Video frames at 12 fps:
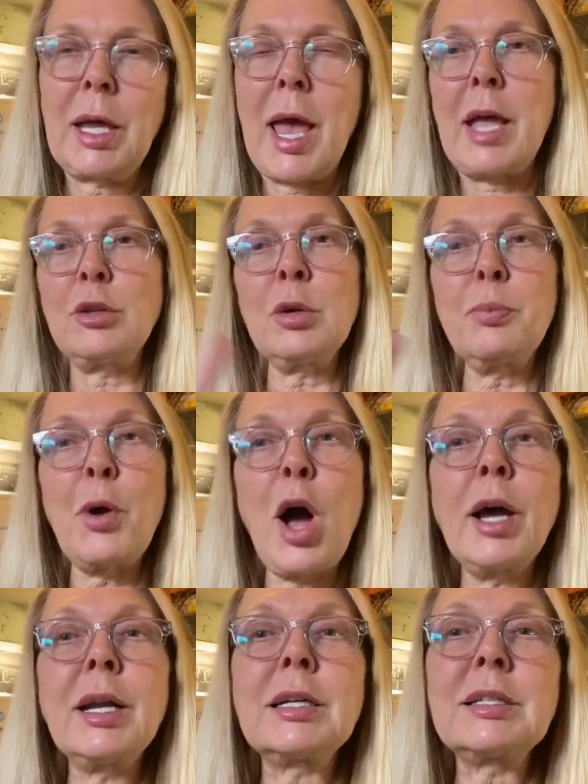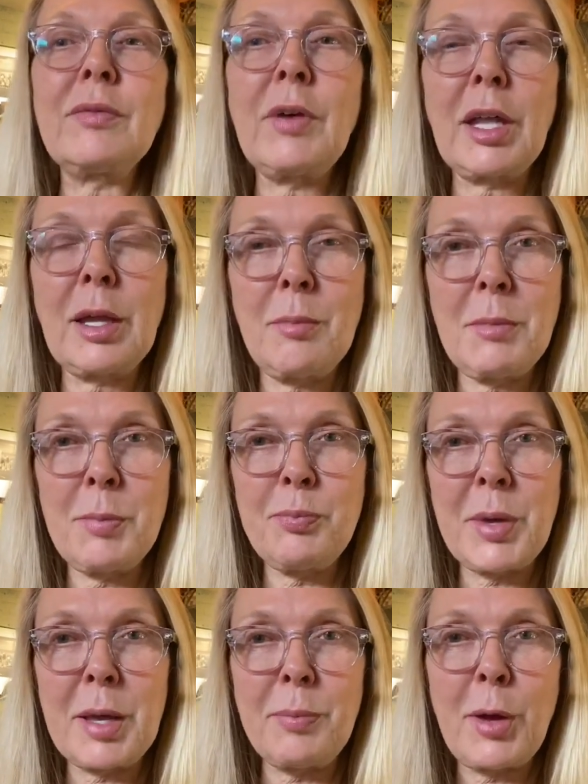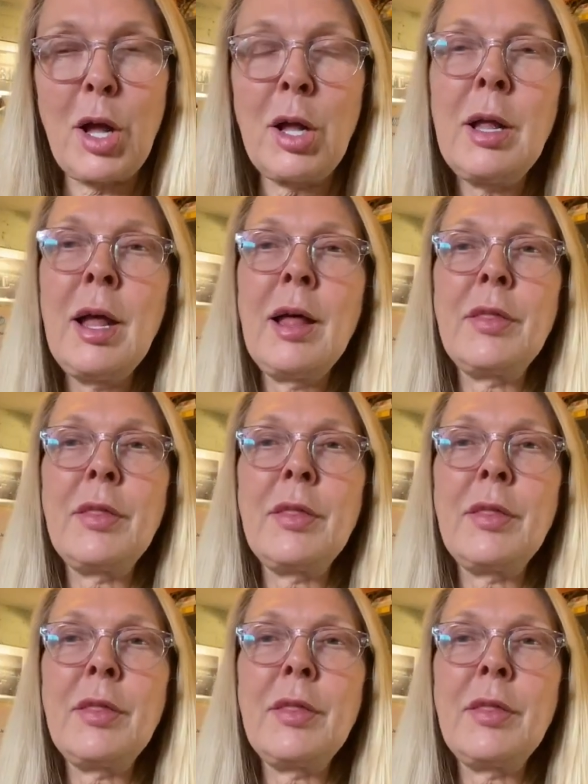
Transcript: and your product development people